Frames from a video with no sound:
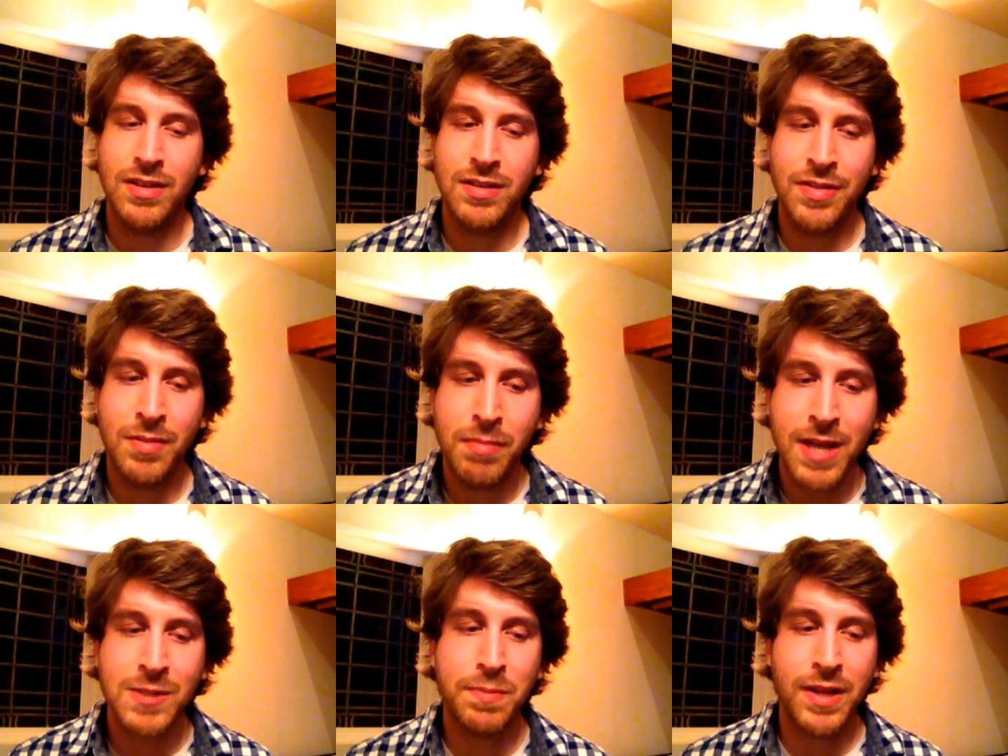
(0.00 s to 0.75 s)
and then the
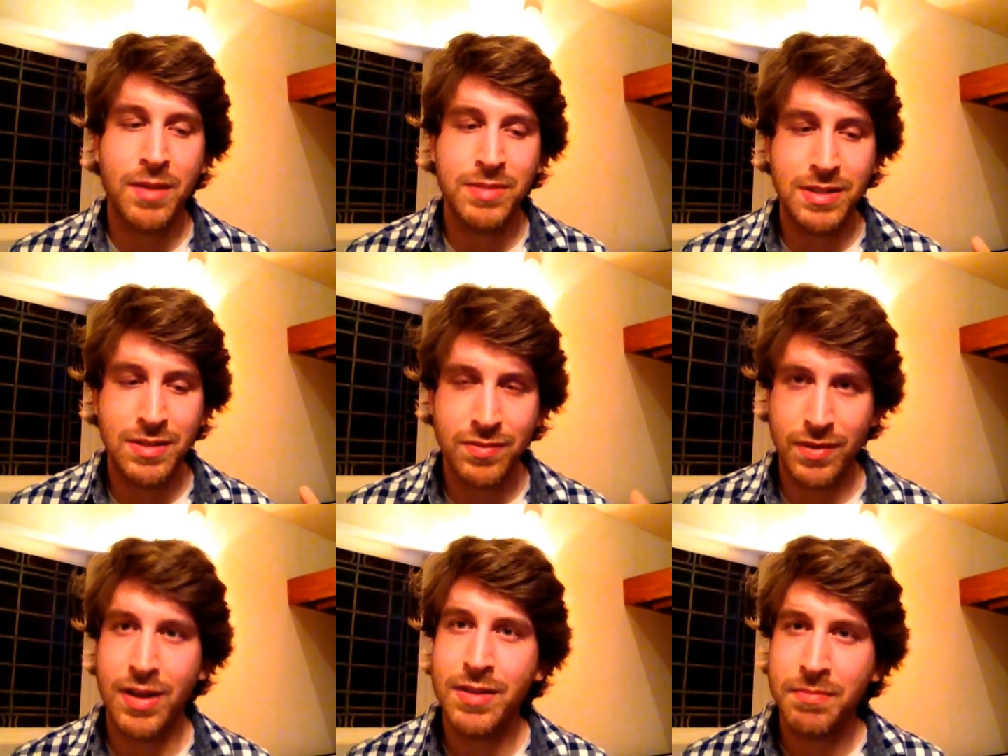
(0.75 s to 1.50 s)
mess becomes a
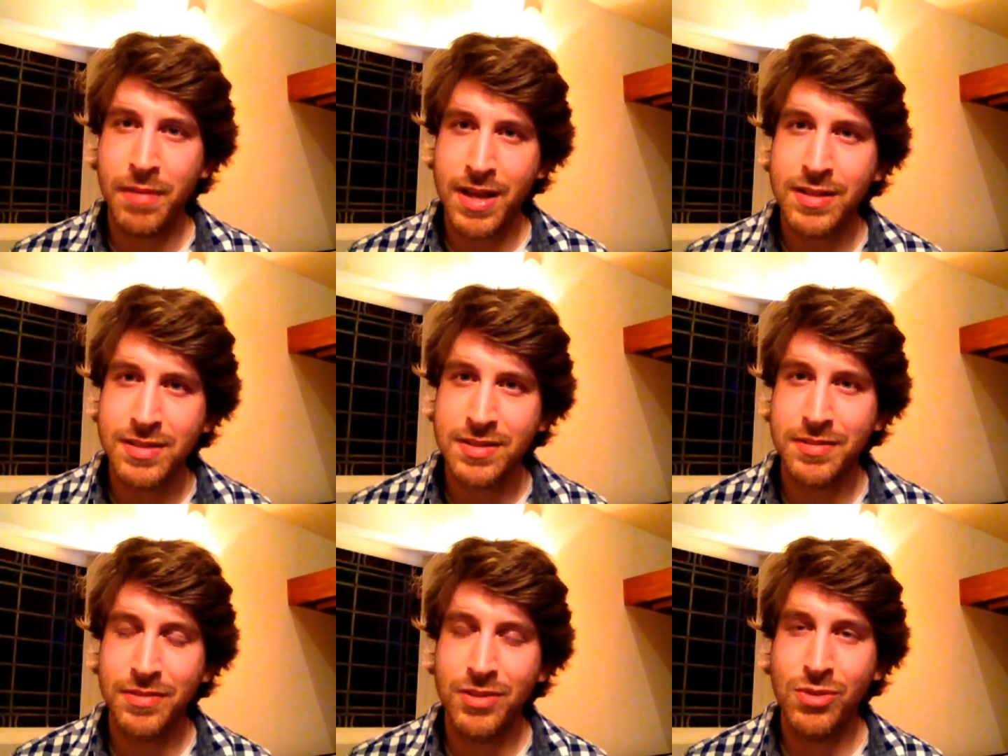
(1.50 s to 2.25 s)
divine
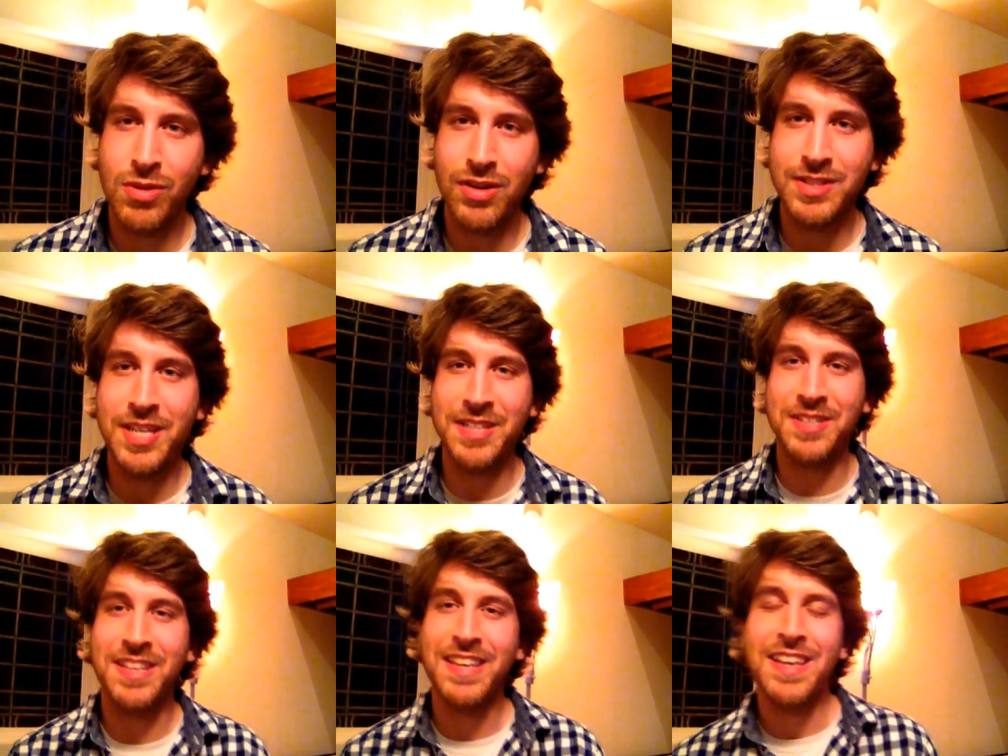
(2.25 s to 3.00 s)
mess. You are
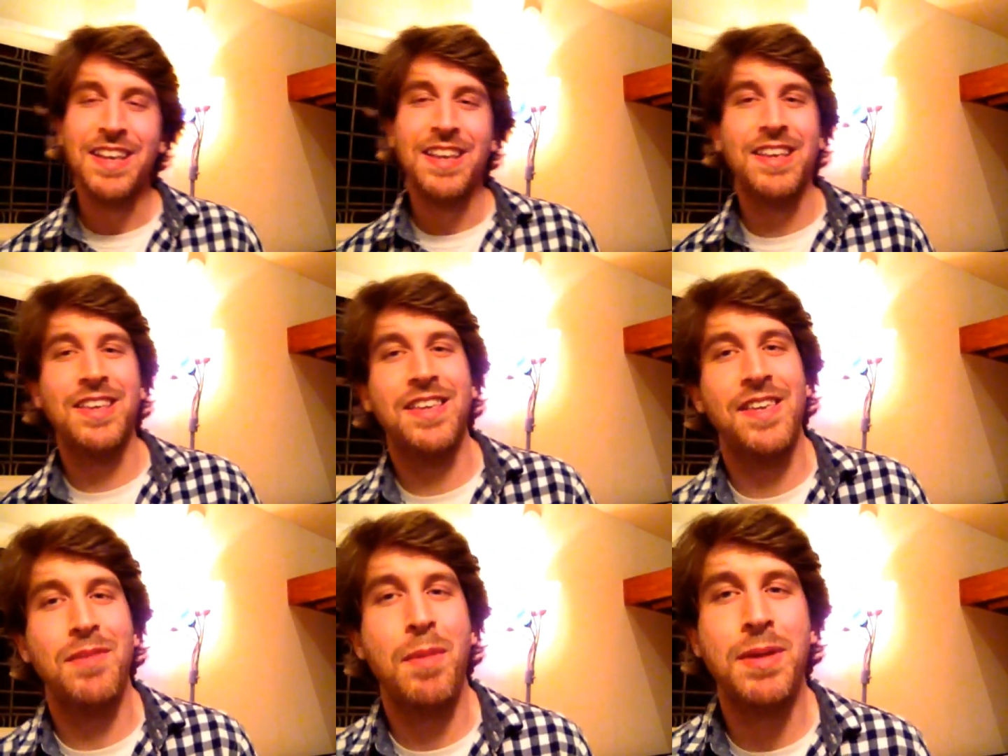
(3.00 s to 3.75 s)

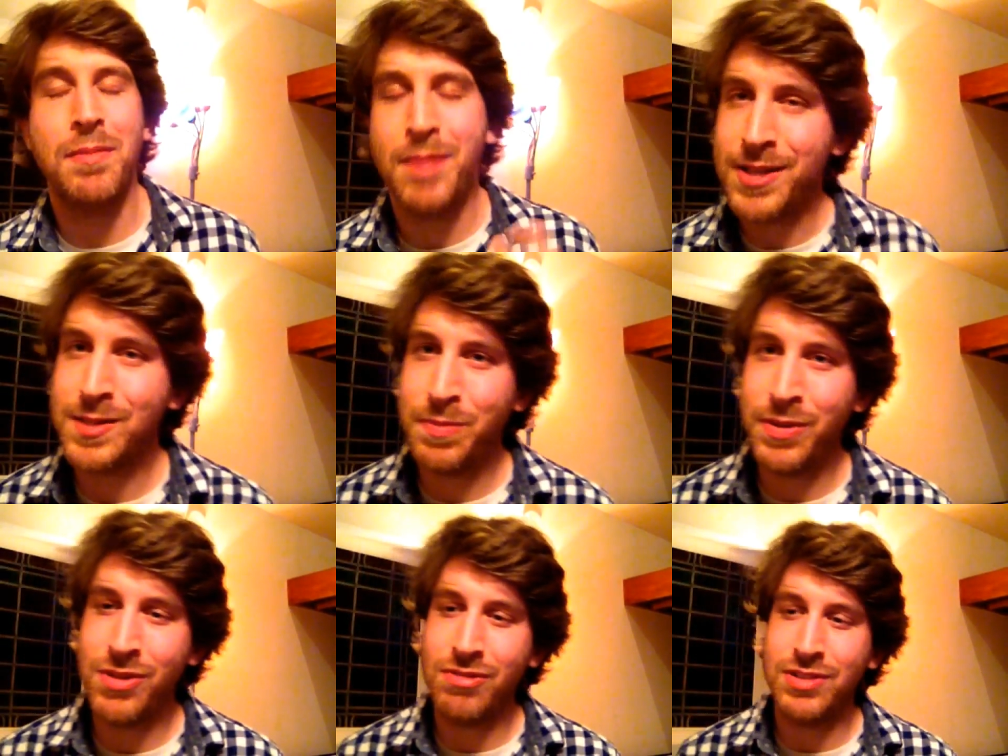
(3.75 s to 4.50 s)
you may be a mess,
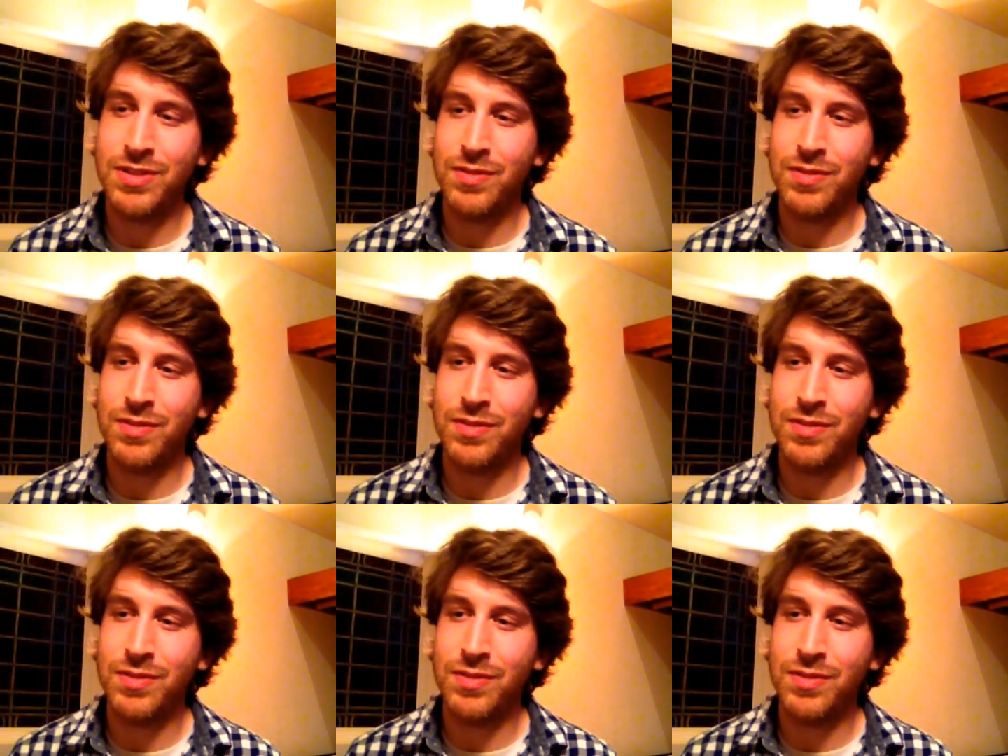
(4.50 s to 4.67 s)
but you're a